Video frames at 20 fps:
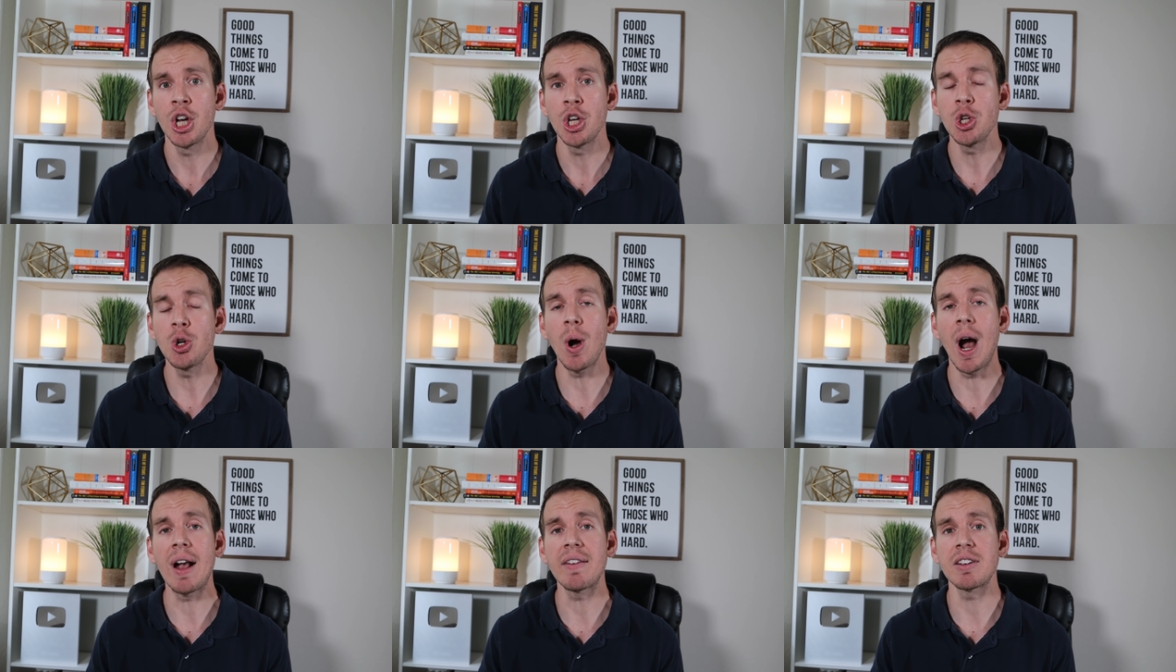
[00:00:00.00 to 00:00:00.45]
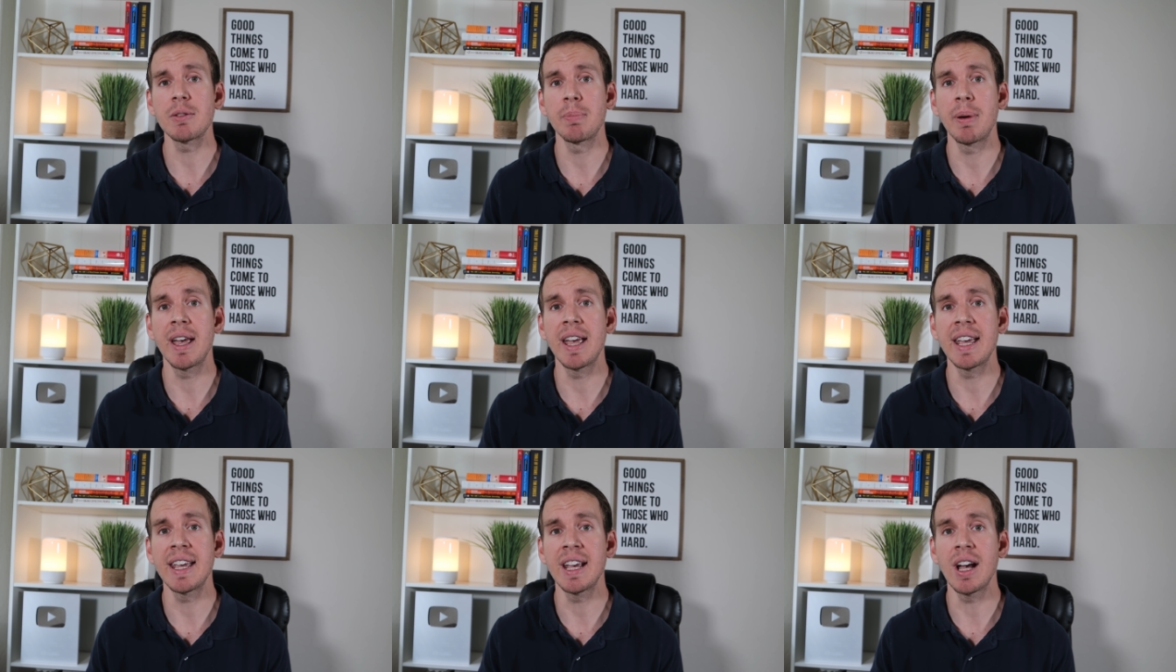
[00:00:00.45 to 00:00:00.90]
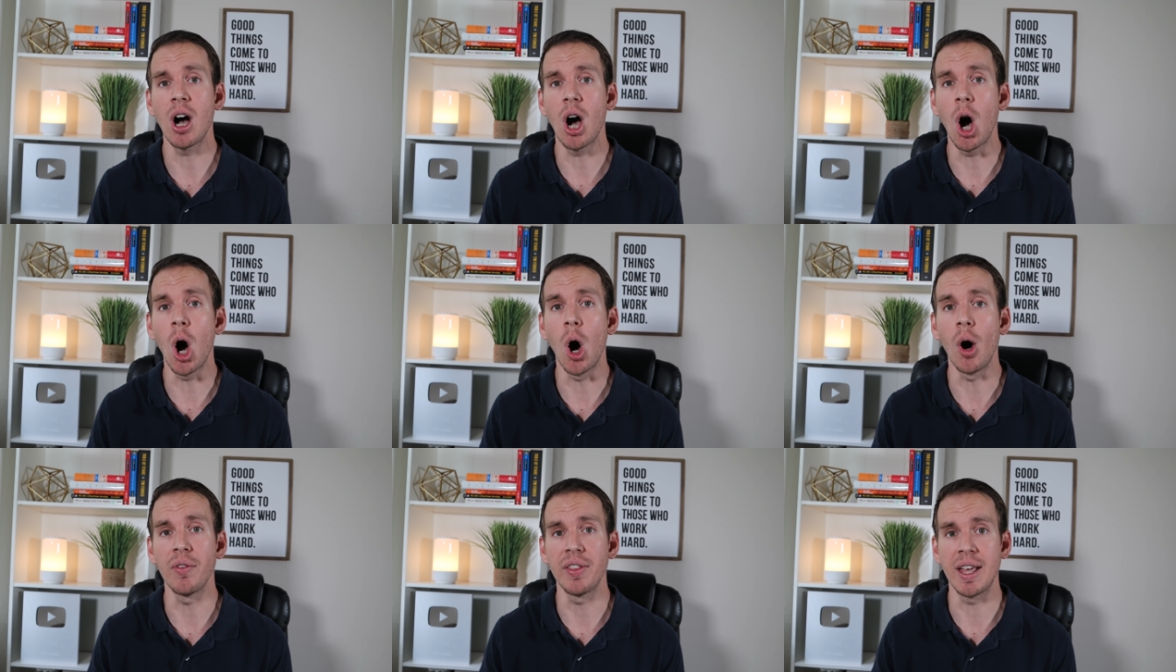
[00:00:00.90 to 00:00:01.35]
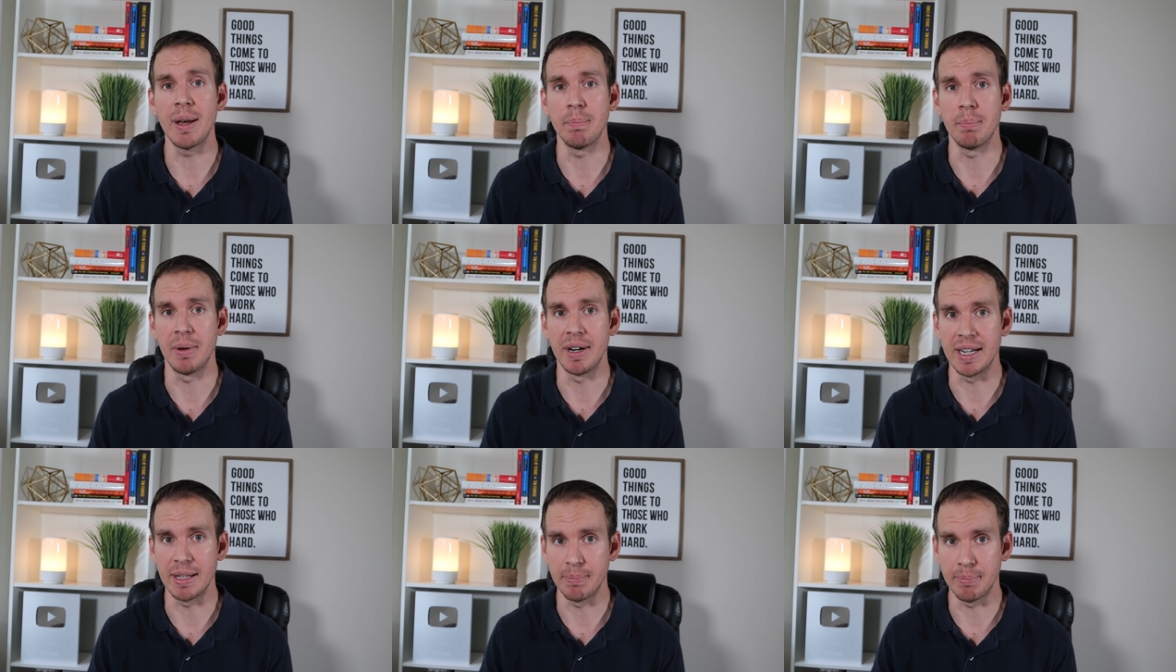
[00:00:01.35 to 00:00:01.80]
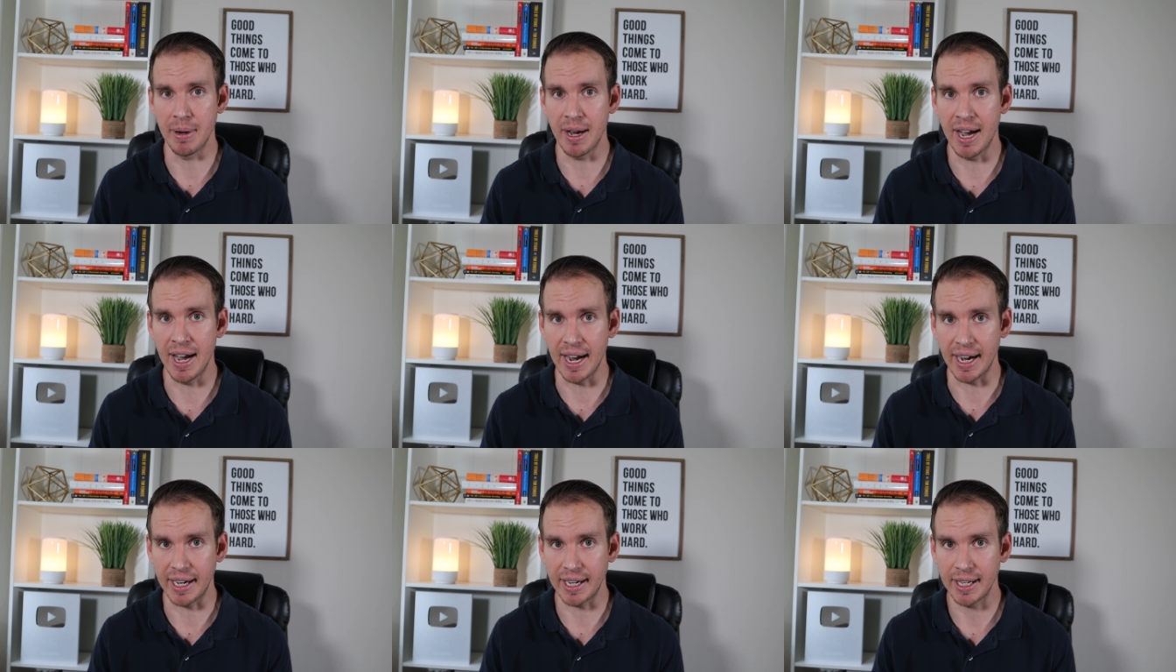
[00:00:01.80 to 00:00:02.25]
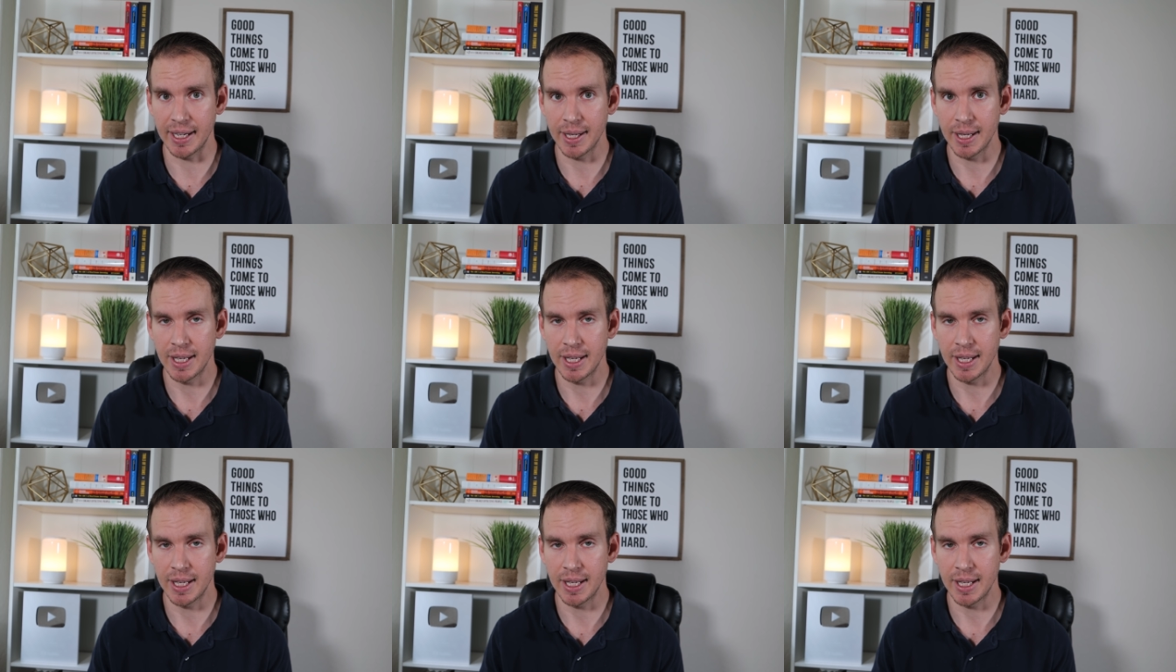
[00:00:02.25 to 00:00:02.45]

you'll have to pay all of that money back.